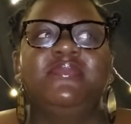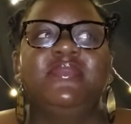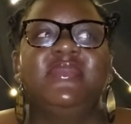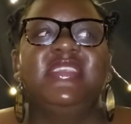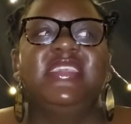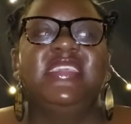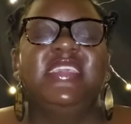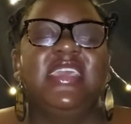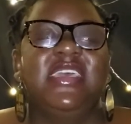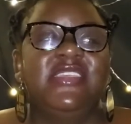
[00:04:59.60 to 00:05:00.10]

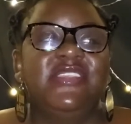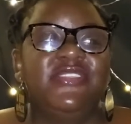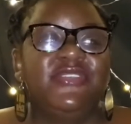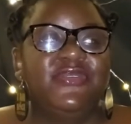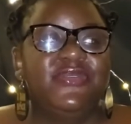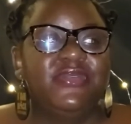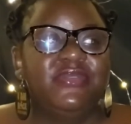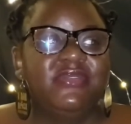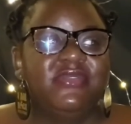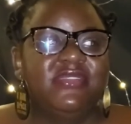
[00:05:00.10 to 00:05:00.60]
Yeah,
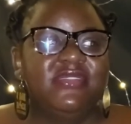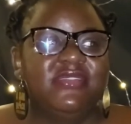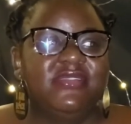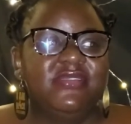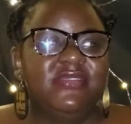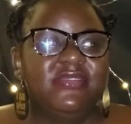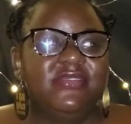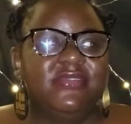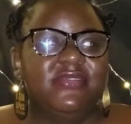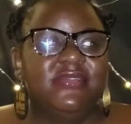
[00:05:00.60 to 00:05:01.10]
so
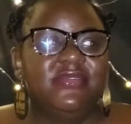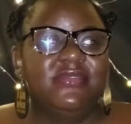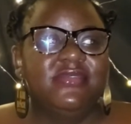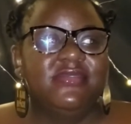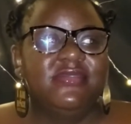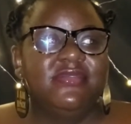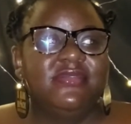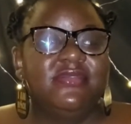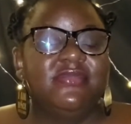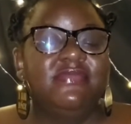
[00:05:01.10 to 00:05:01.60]

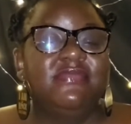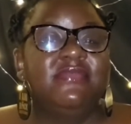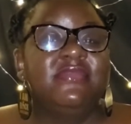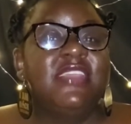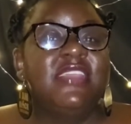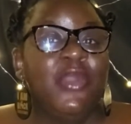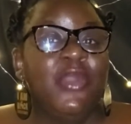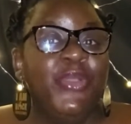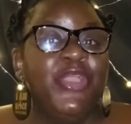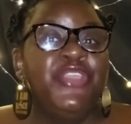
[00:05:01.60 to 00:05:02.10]

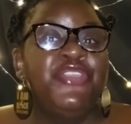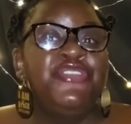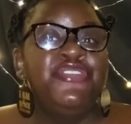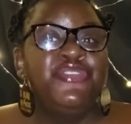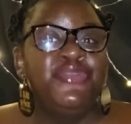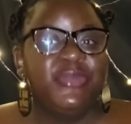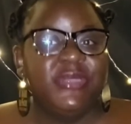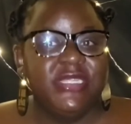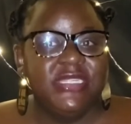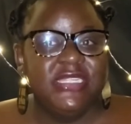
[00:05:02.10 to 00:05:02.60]
that when you
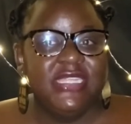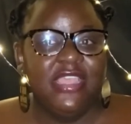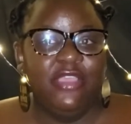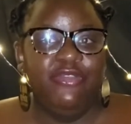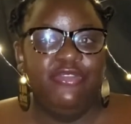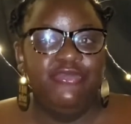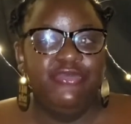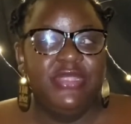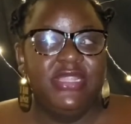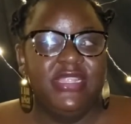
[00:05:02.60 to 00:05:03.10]
notice I
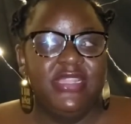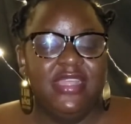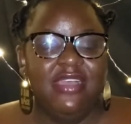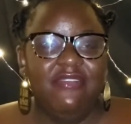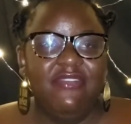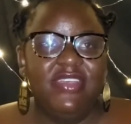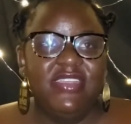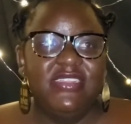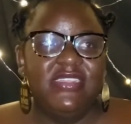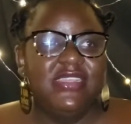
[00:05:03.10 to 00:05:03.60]
got really
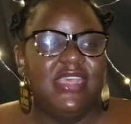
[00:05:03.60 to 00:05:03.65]
nervous